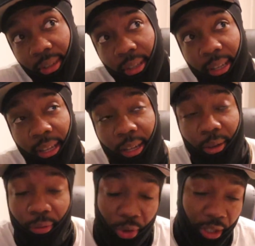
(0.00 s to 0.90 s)
in the
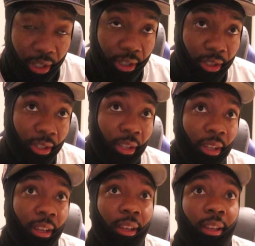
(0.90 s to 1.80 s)
fridge.
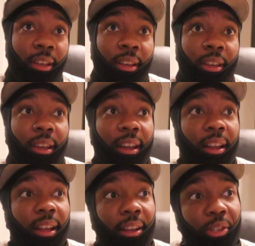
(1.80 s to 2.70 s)
And I
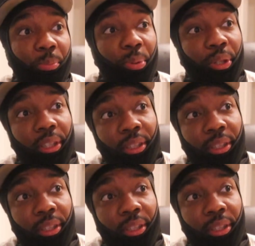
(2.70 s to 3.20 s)
like to put,